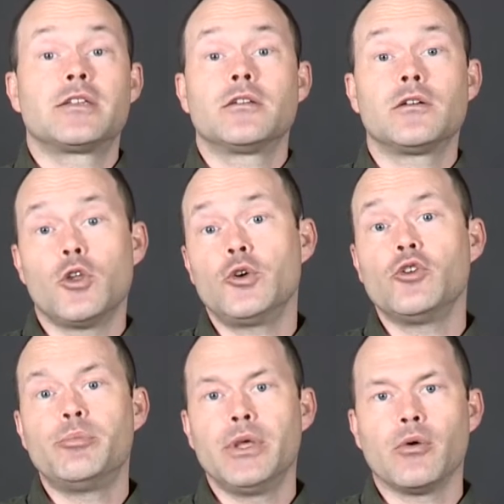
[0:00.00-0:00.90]
in the
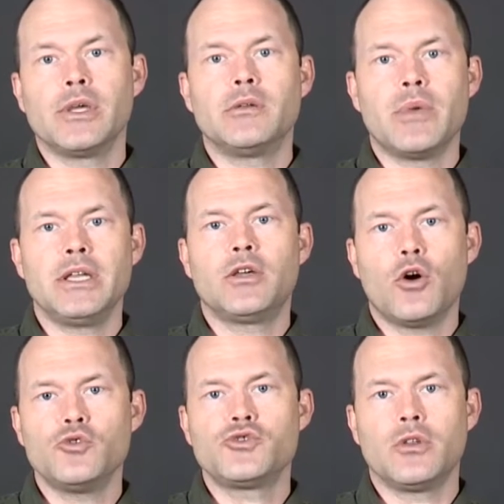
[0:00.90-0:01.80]
colonial period, many
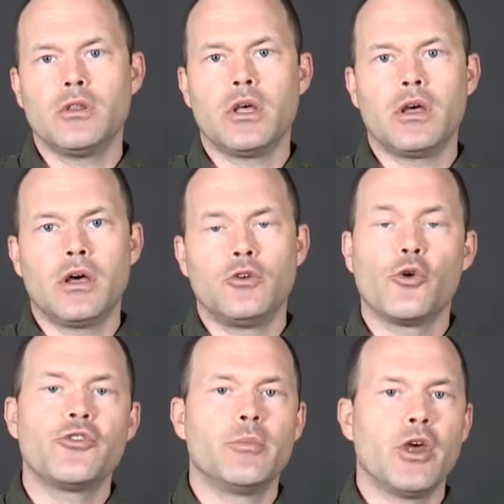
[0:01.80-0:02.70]
coastal
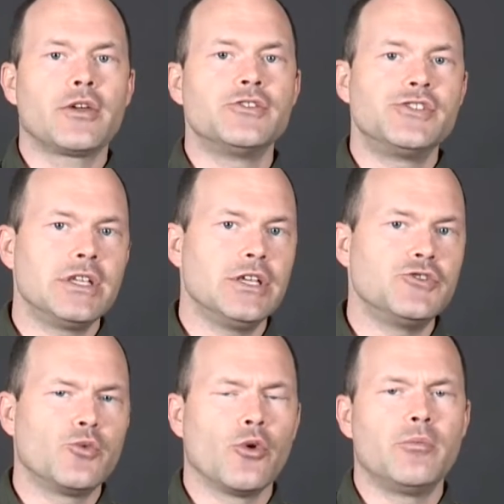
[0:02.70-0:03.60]
North American
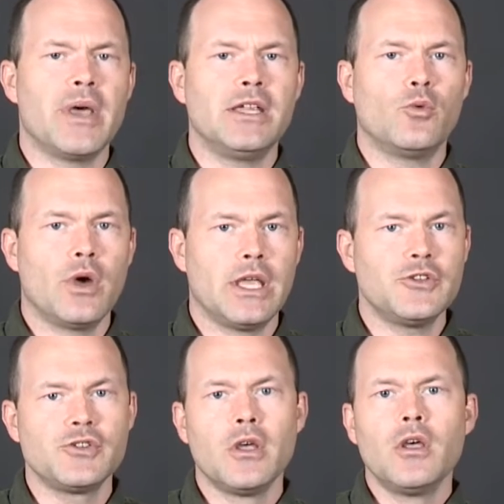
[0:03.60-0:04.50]
cities were in many ways